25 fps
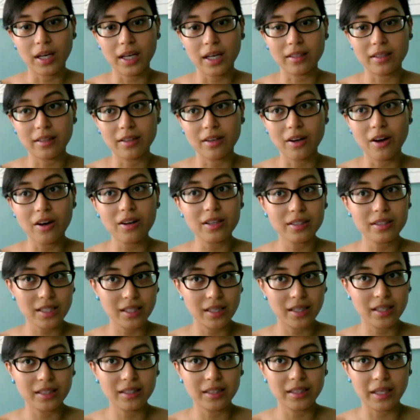Not in
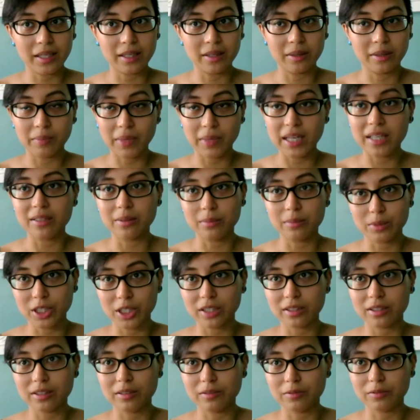saying that a main
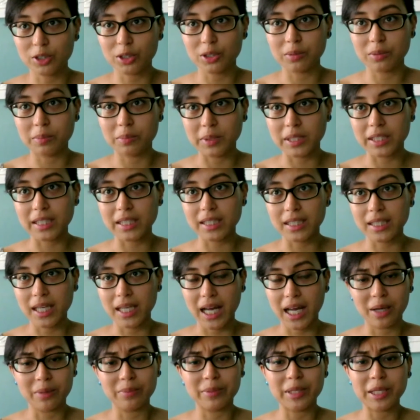objective should be
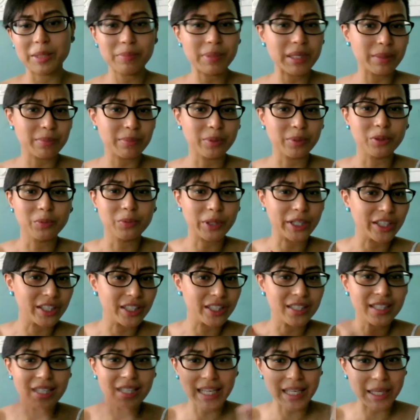how many people we're
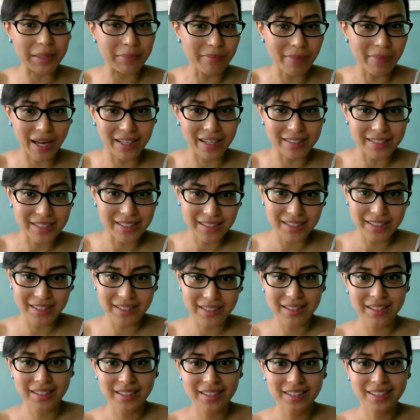impacting
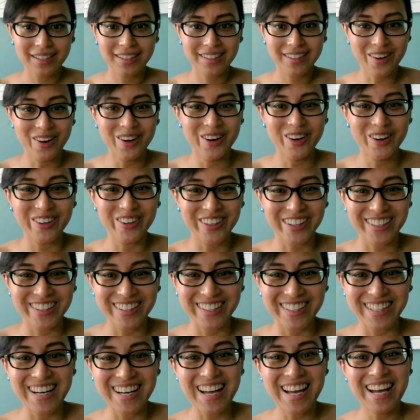or
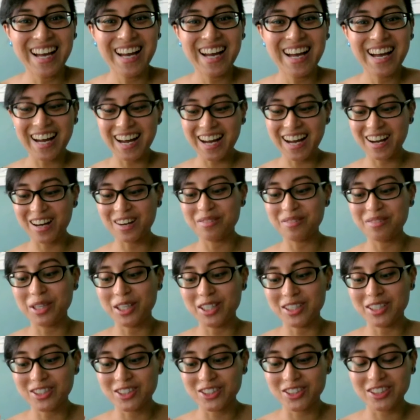how
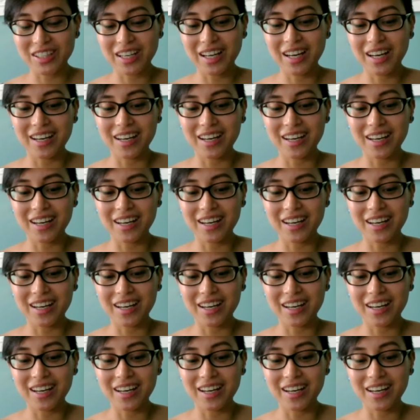much